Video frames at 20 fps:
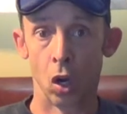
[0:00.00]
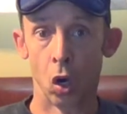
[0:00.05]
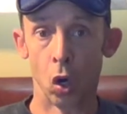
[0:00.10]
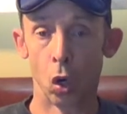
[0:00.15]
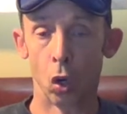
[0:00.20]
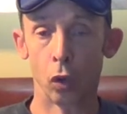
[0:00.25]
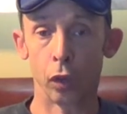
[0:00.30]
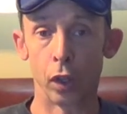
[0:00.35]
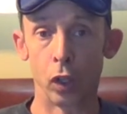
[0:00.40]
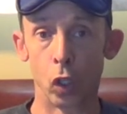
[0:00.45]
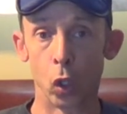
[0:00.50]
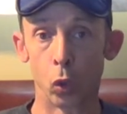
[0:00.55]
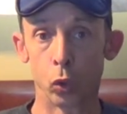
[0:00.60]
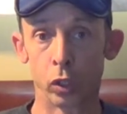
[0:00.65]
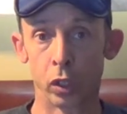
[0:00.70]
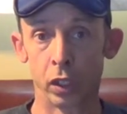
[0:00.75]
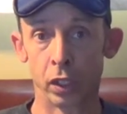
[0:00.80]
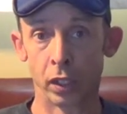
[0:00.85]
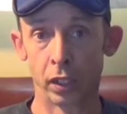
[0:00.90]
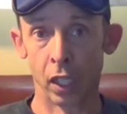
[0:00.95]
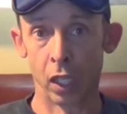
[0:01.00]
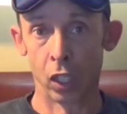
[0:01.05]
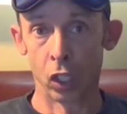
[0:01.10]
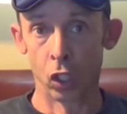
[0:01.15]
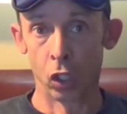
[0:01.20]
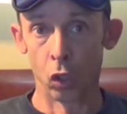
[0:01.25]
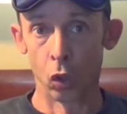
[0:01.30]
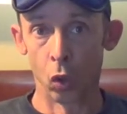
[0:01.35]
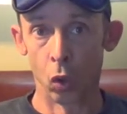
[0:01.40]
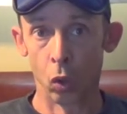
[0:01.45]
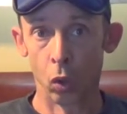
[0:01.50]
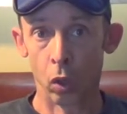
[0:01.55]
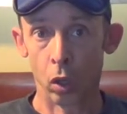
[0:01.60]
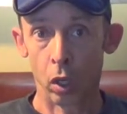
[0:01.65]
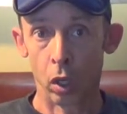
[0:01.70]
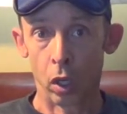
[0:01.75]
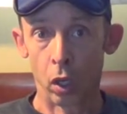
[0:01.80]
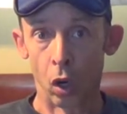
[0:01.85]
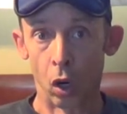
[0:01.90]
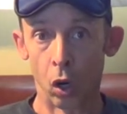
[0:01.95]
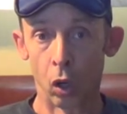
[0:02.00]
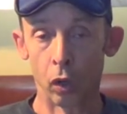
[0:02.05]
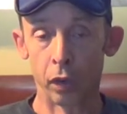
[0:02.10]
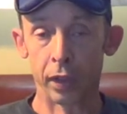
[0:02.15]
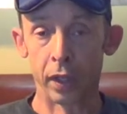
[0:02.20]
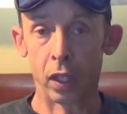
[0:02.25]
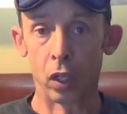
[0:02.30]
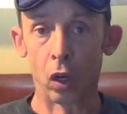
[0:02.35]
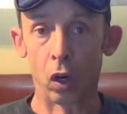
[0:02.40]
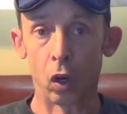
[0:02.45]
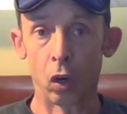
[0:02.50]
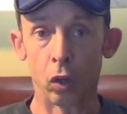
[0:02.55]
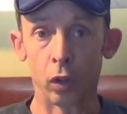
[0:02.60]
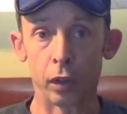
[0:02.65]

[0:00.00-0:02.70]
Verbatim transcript: All the notes she's sending you, all the